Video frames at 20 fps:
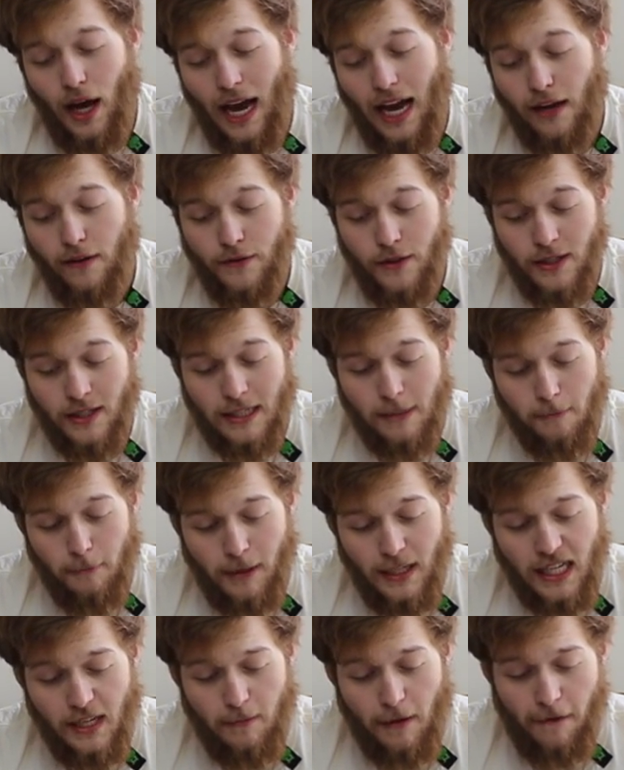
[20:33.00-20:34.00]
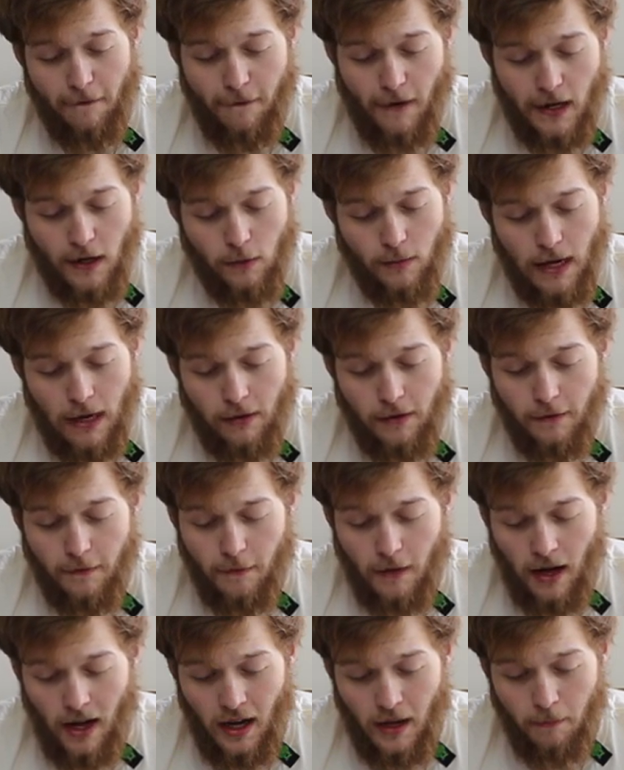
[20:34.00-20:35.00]
I have just completed my final round
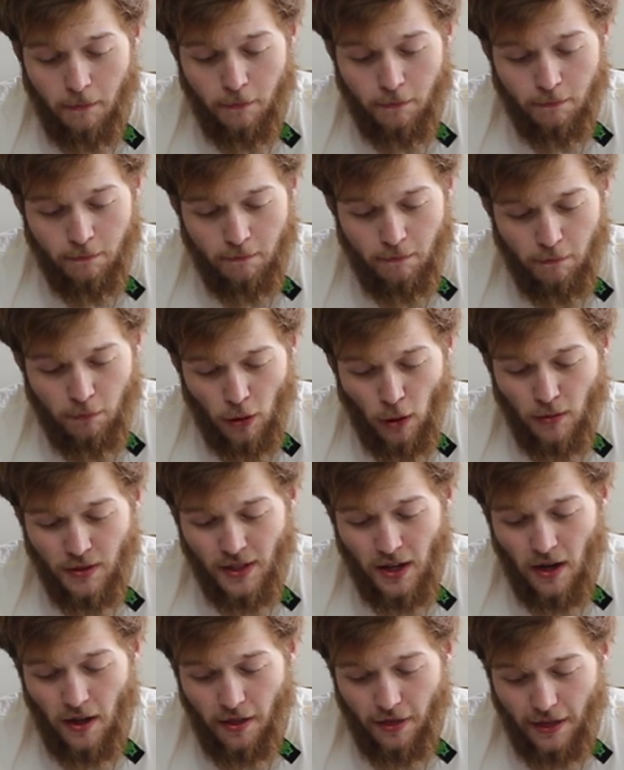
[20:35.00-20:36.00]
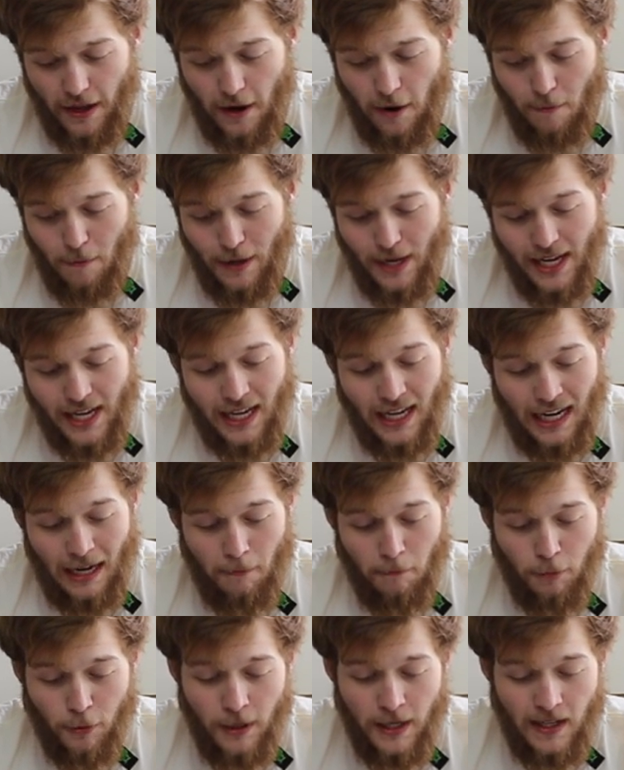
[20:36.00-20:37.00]
of proton therapy, and
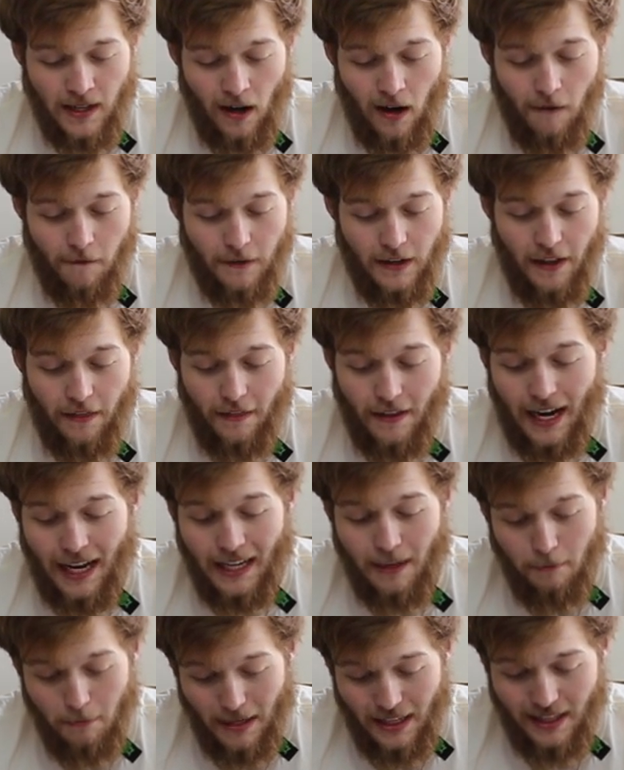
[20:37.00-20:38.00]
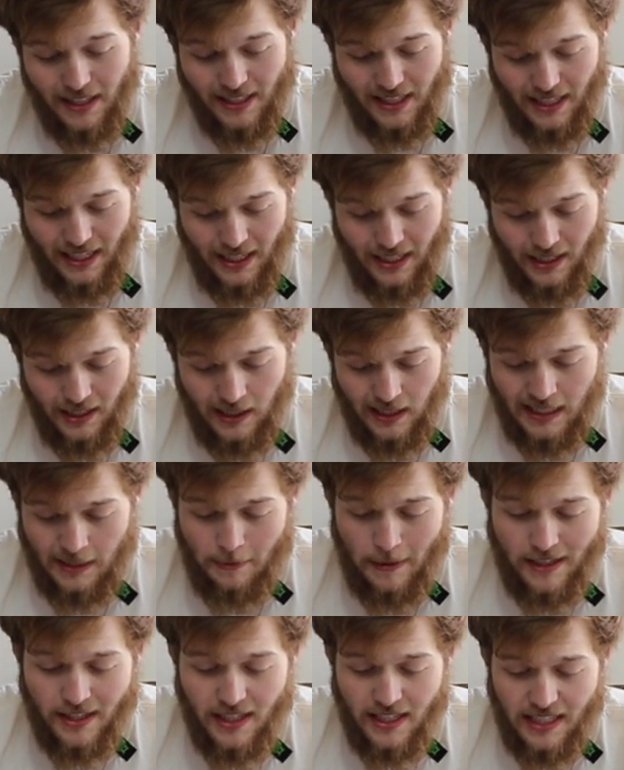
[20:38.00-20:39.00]
I'm pretty confident that I can beat this again,
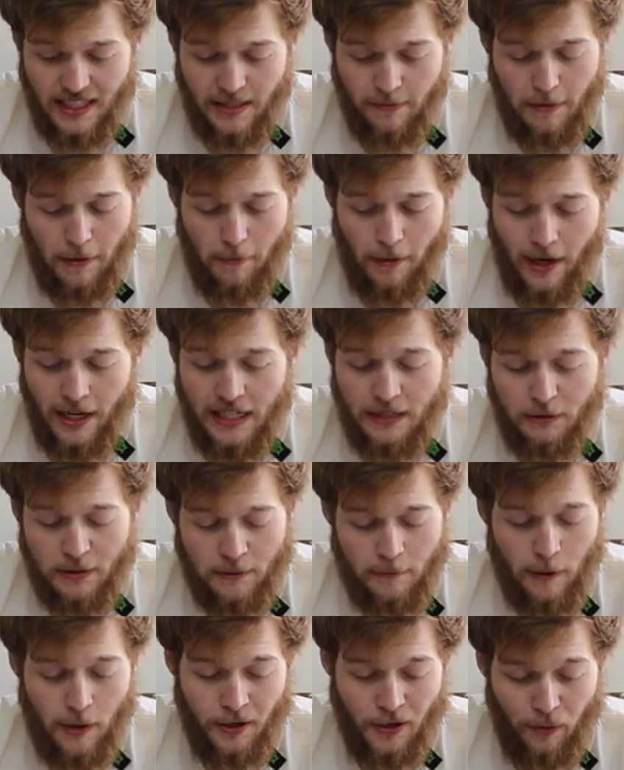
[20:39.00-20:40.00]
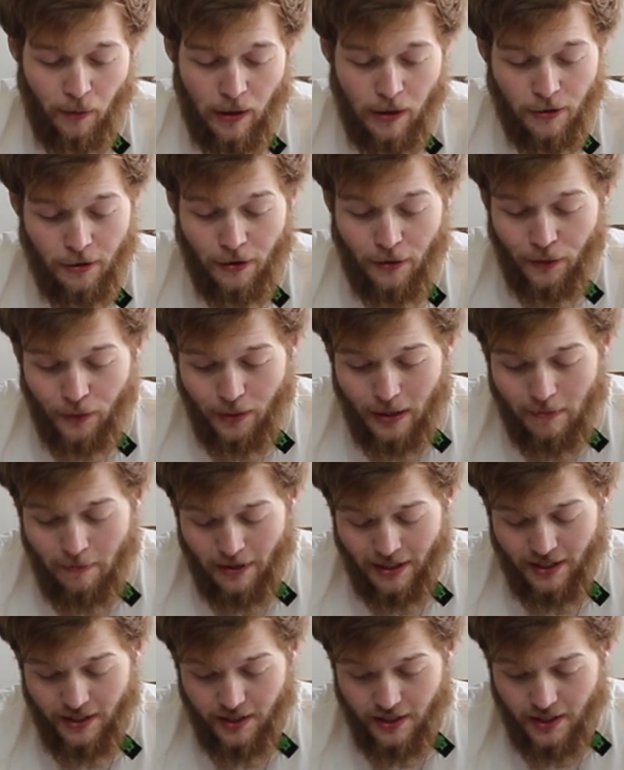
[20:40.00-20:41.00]
especially since my body's responding well to the
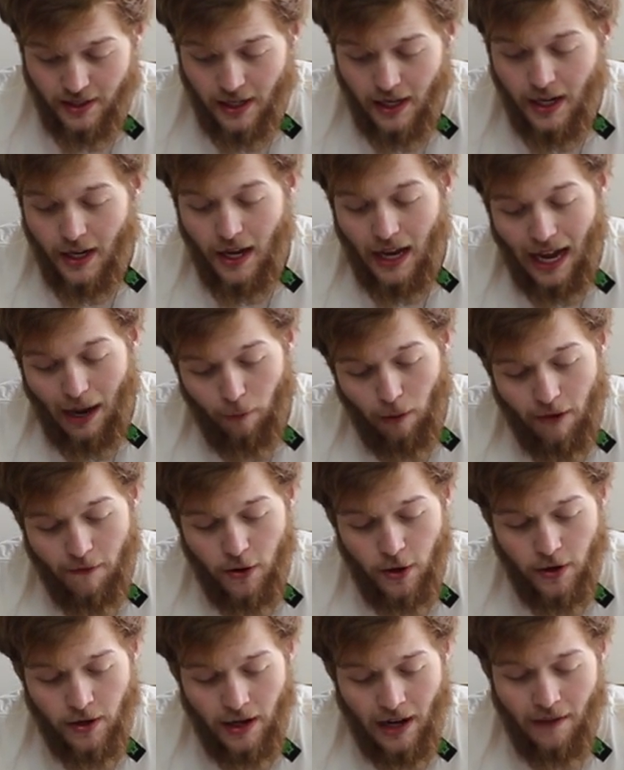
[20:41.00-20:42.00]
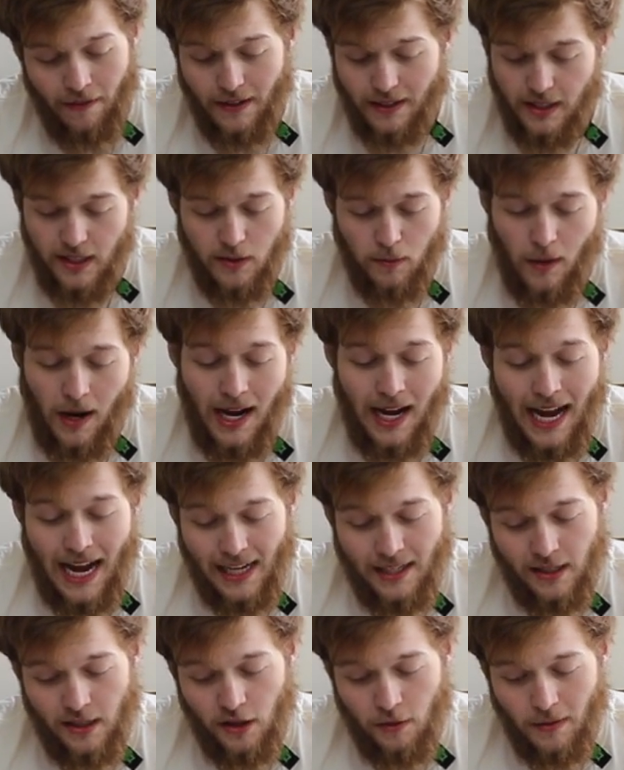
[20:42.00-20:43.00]
treatments. However, and this is why I
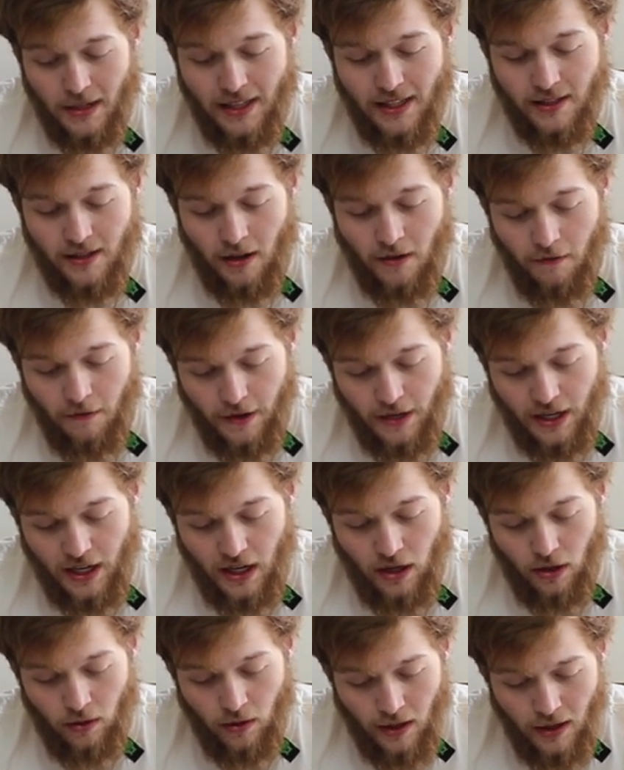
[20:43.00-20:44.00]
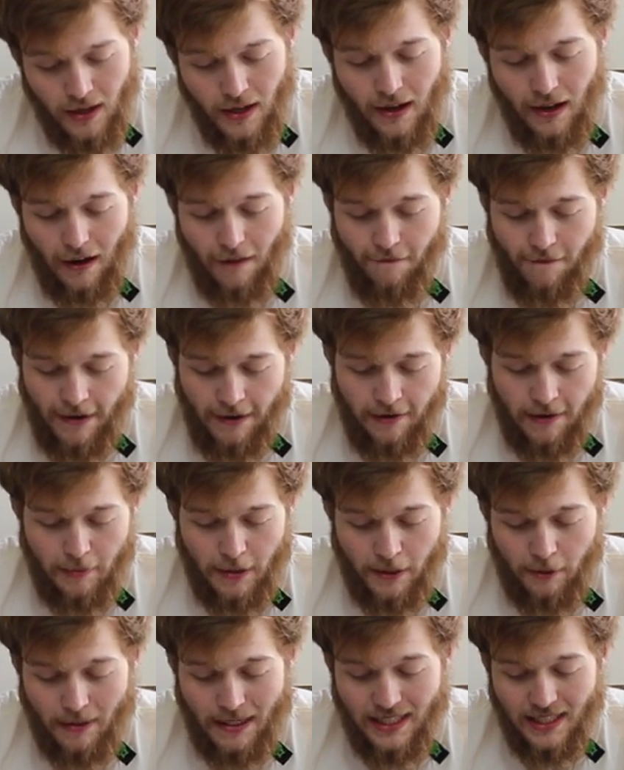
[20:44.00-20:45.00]
asked you to read this on video, a very
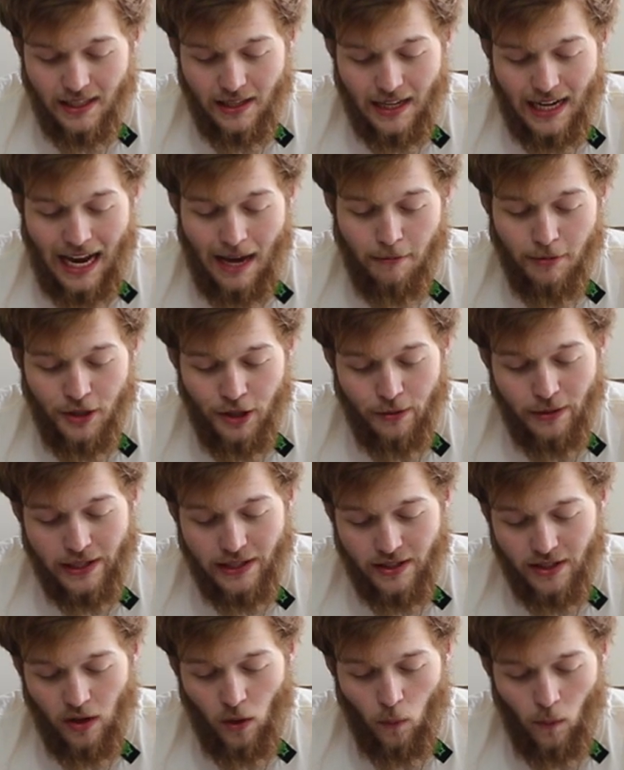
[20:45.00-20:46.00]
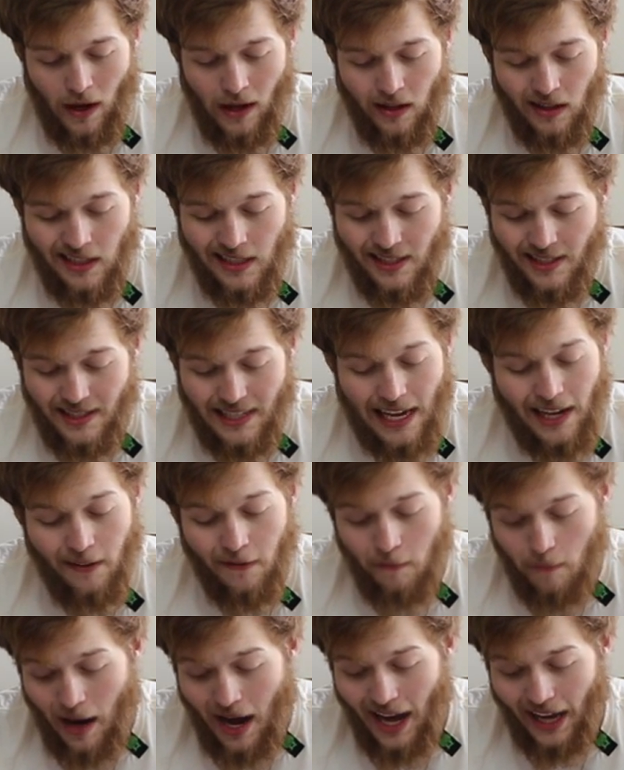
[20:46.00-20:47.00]
big reason that I am doing so well is state
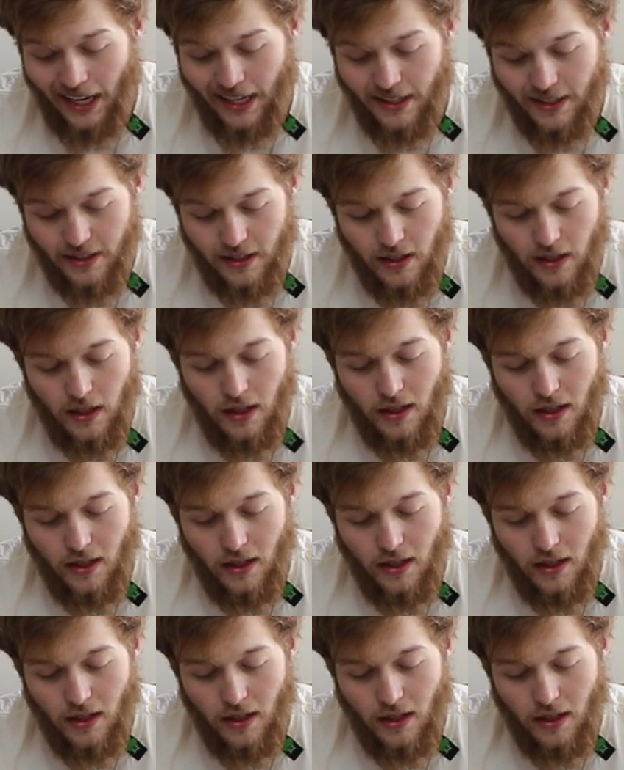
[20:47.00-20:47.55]
of mind.